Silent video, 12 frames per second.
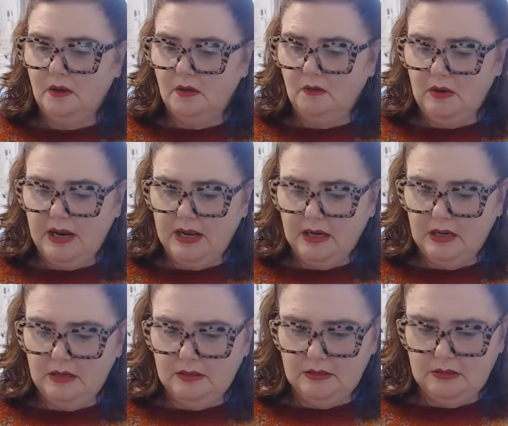
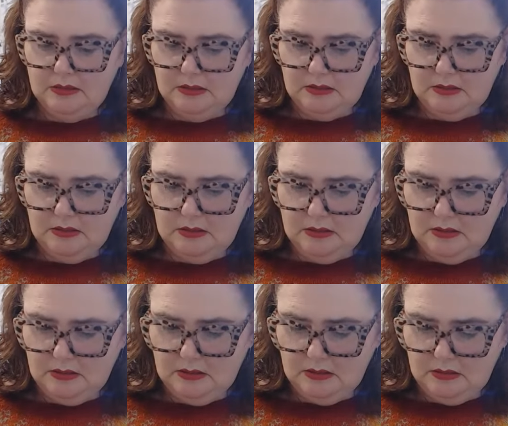raglans,
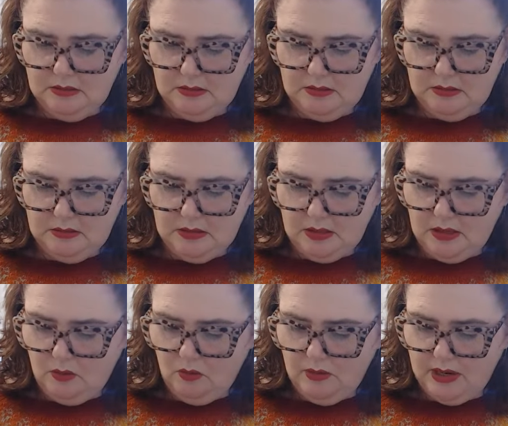are
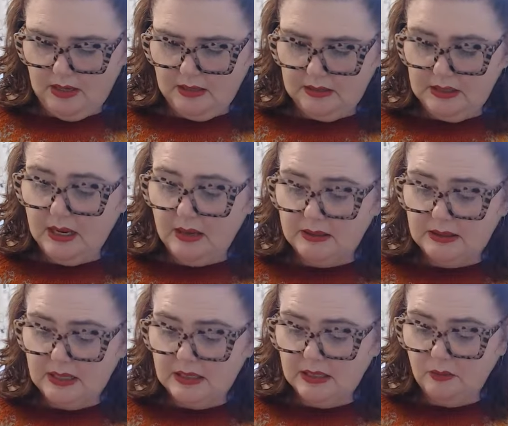they all raglans? Yeah,
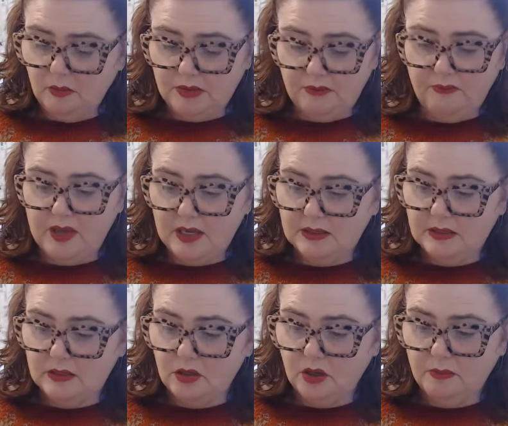set in with the
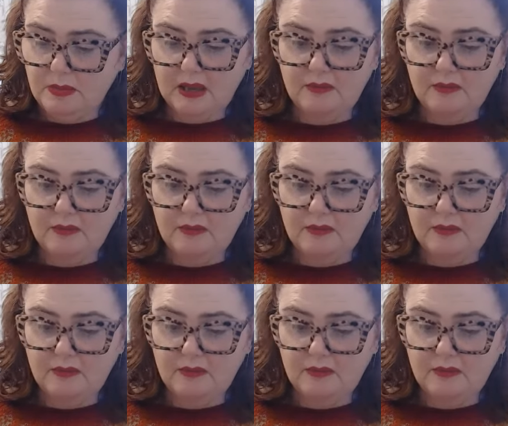vests. You can make a